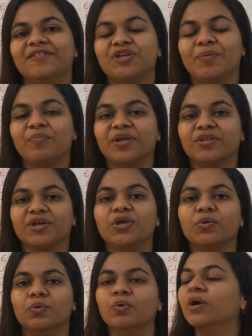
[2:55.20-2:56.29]
jumping the
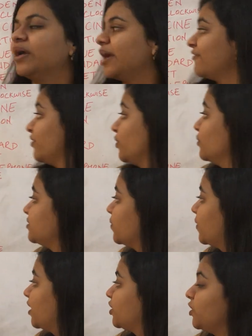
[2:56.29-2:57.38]
queue. If you use the
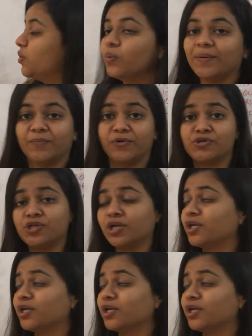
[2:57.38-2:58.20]
word queue in British